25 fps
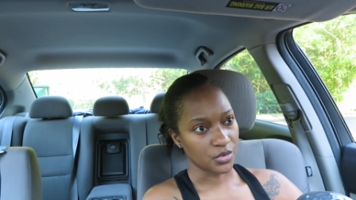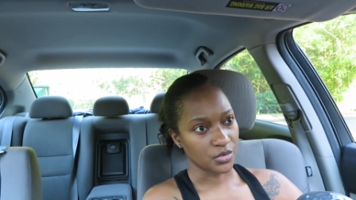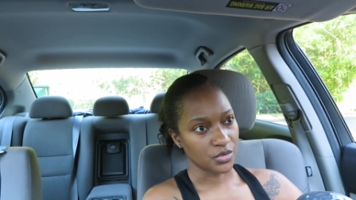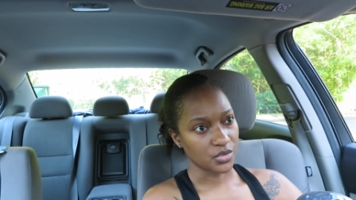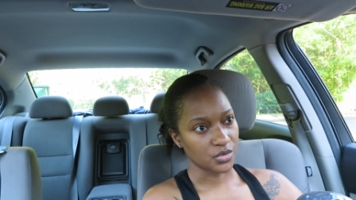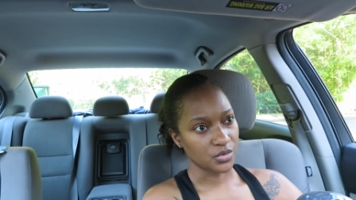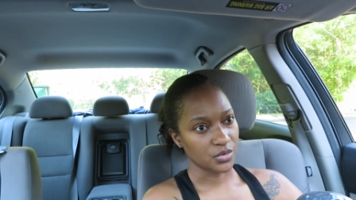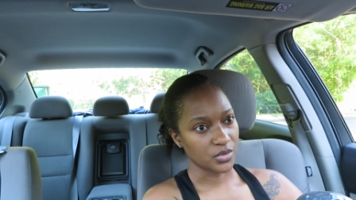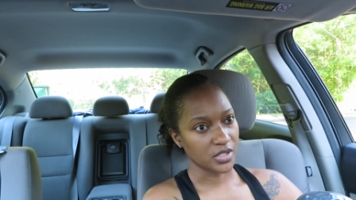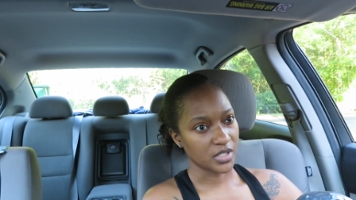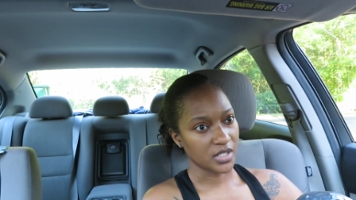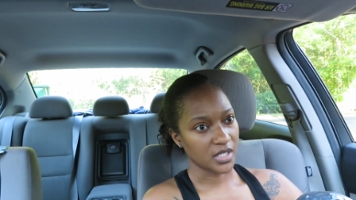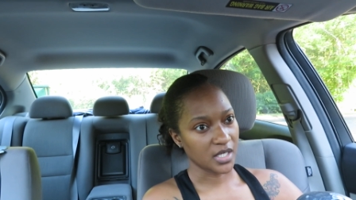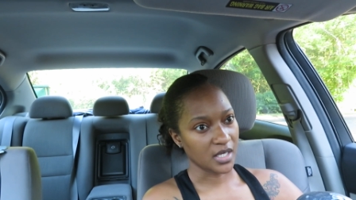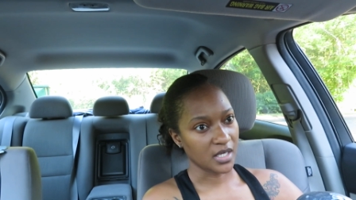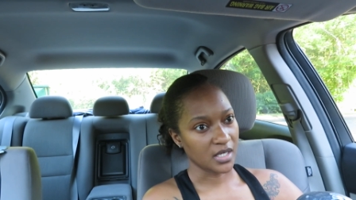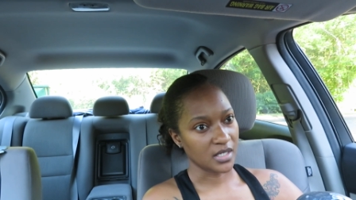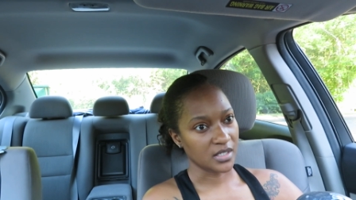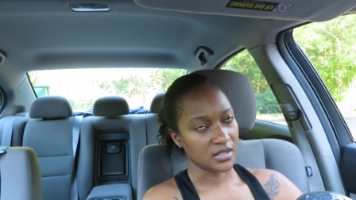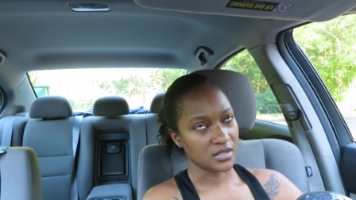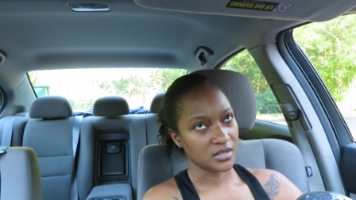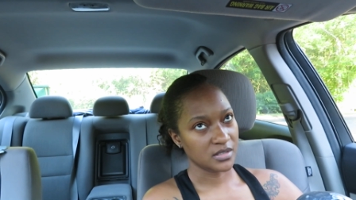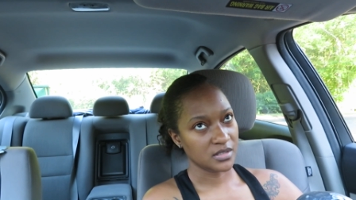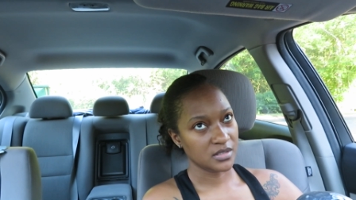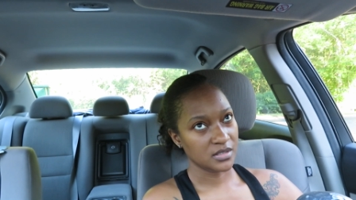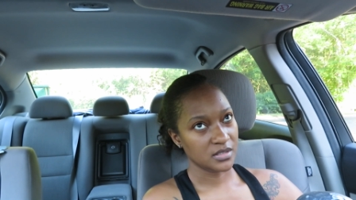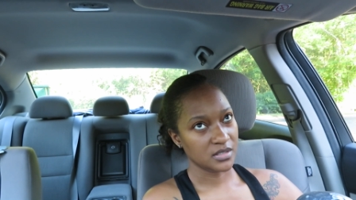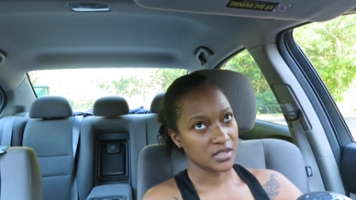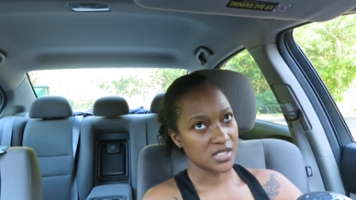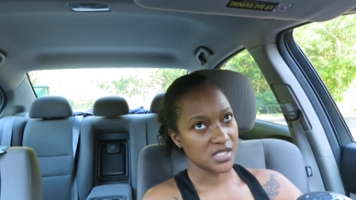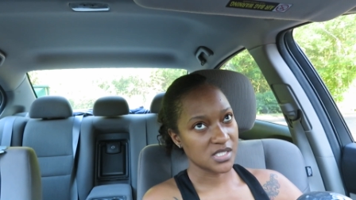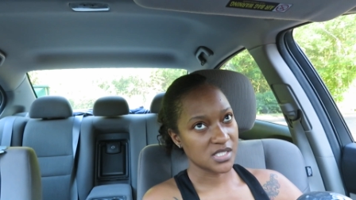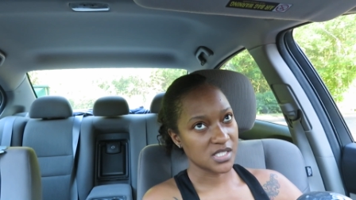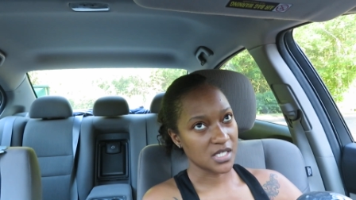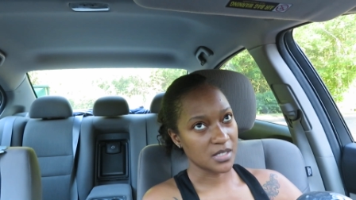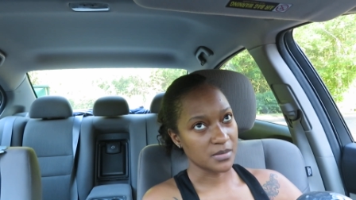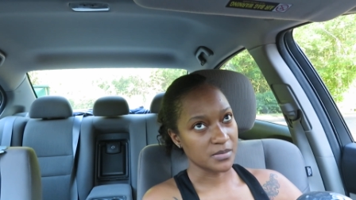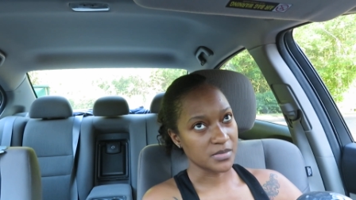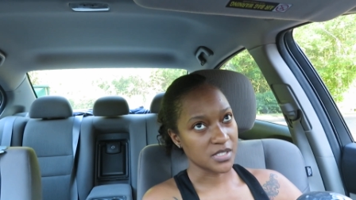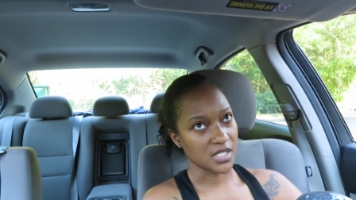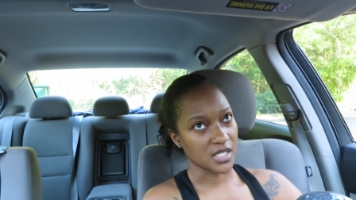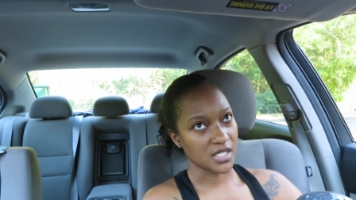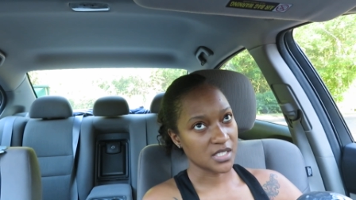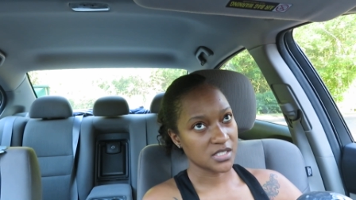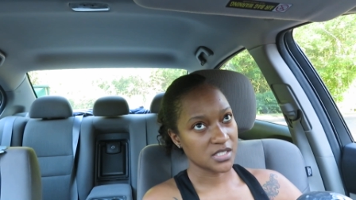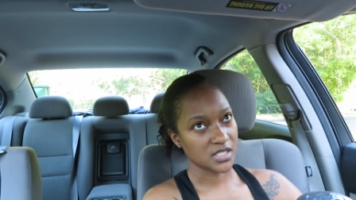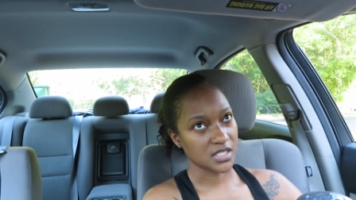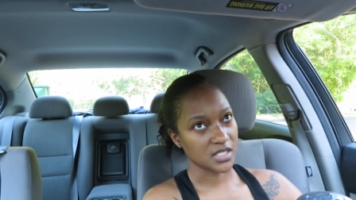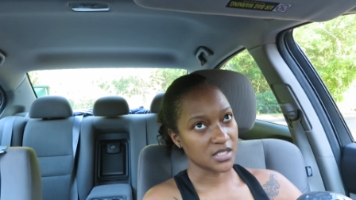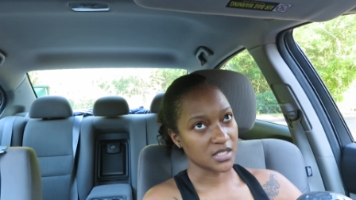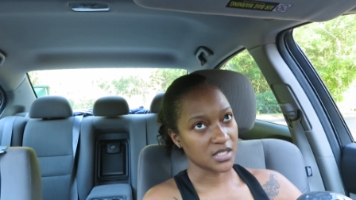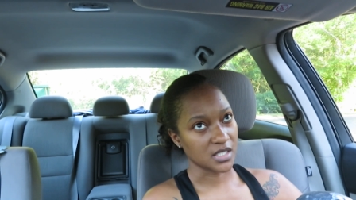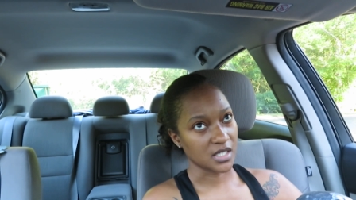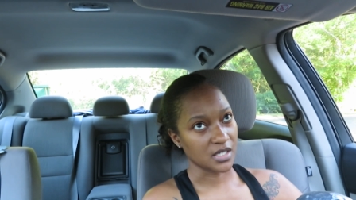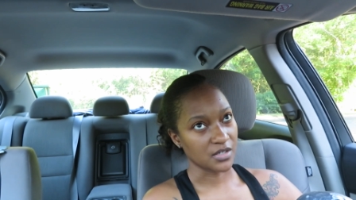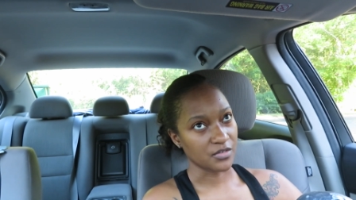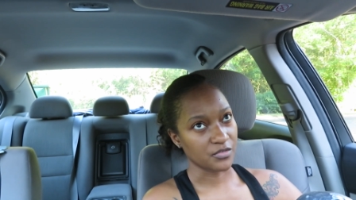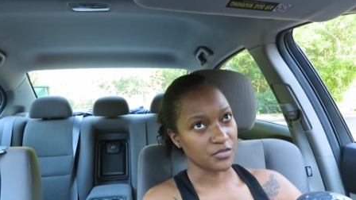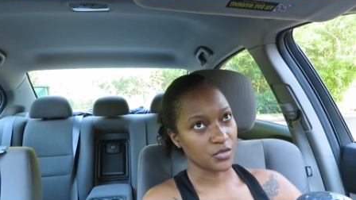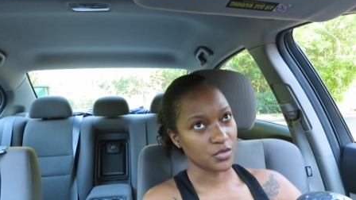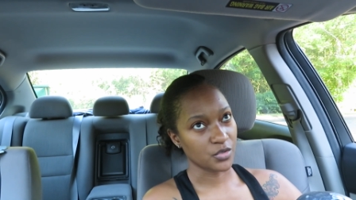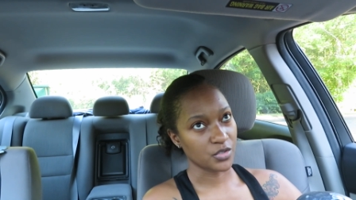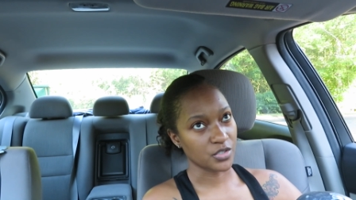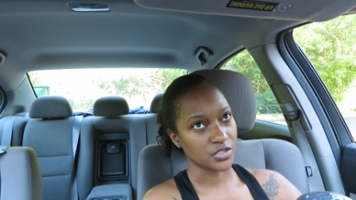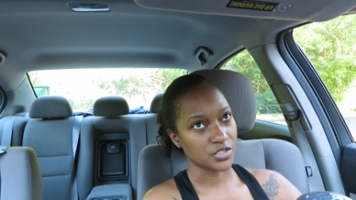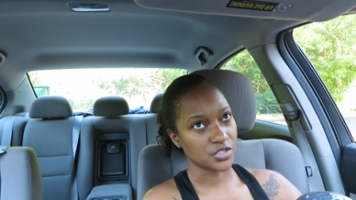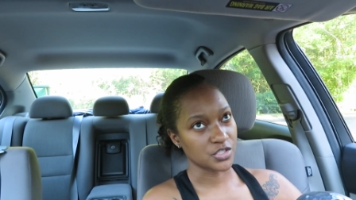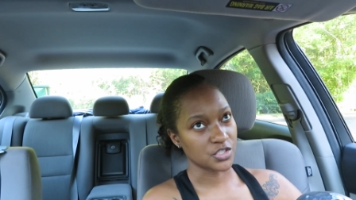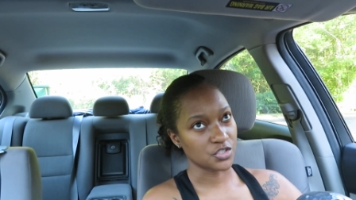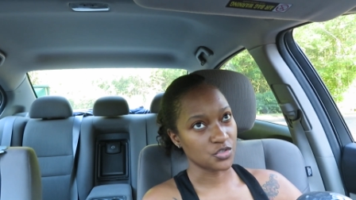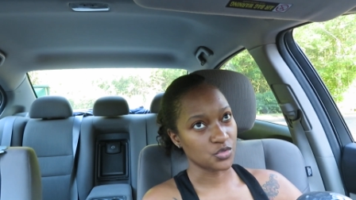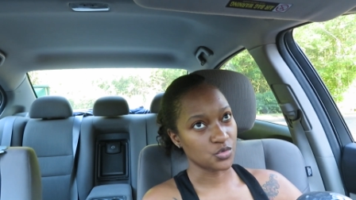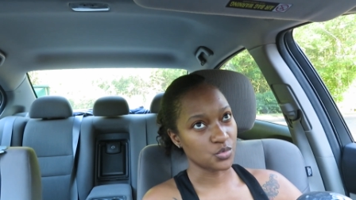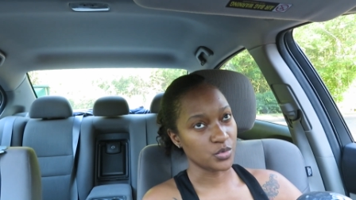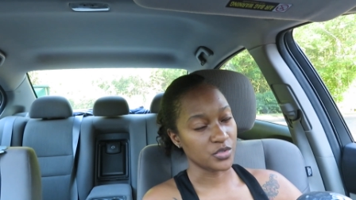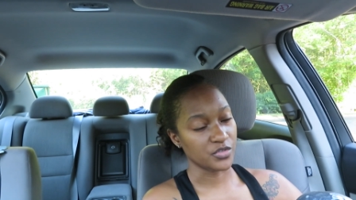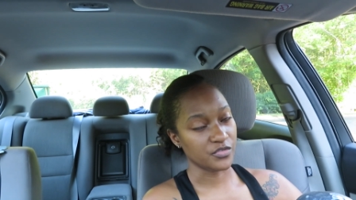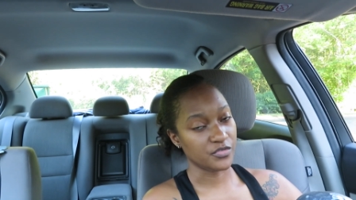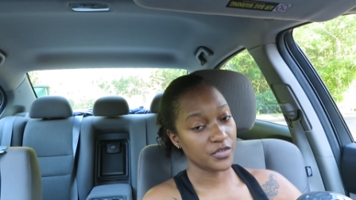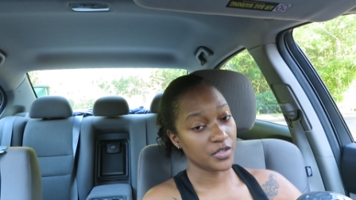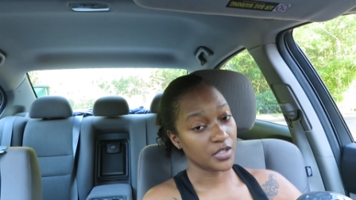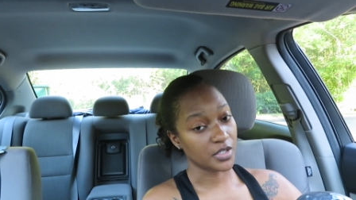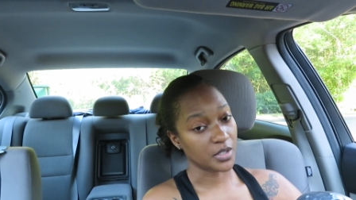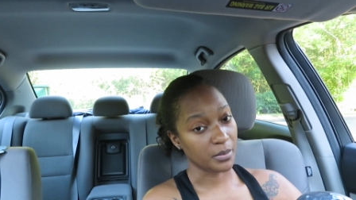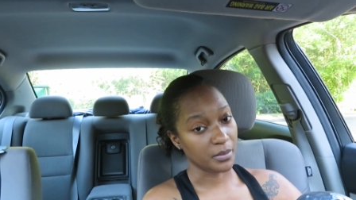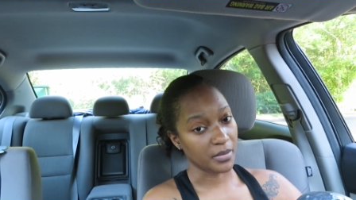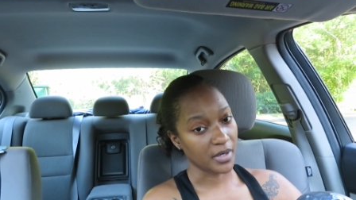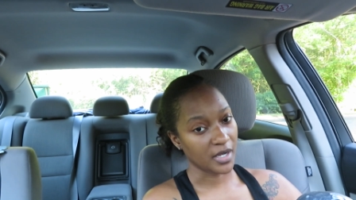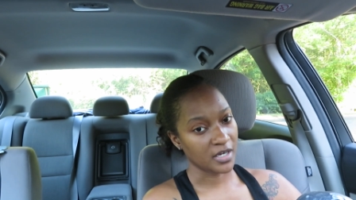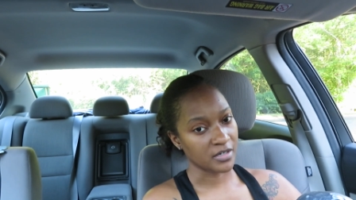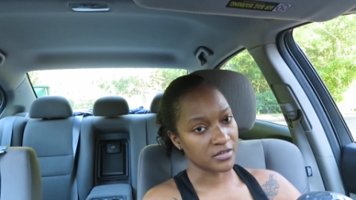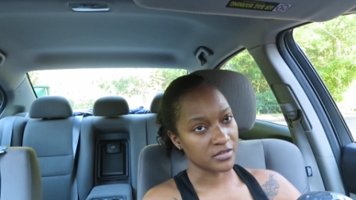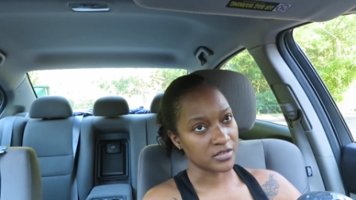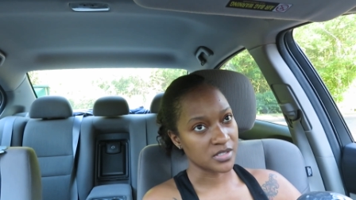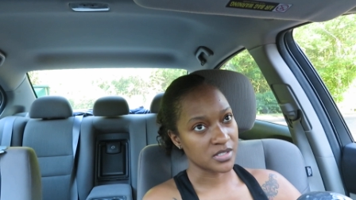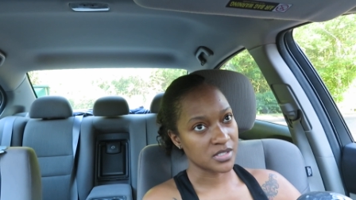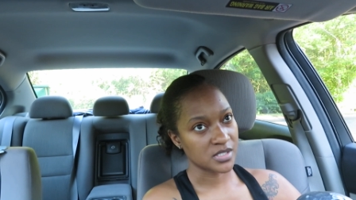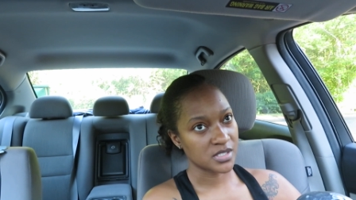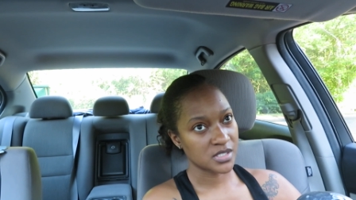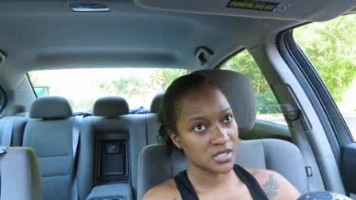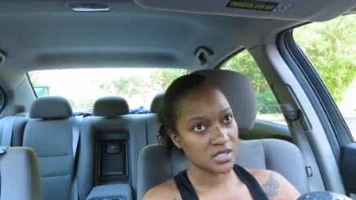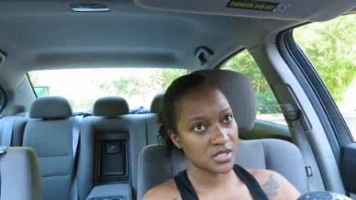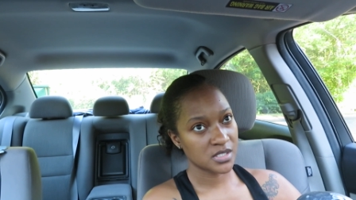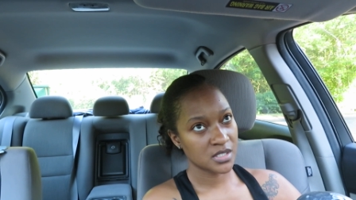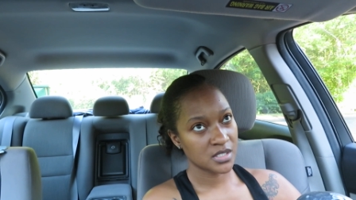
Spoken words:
you look at the same sex like that, of course you would feel embarrassed.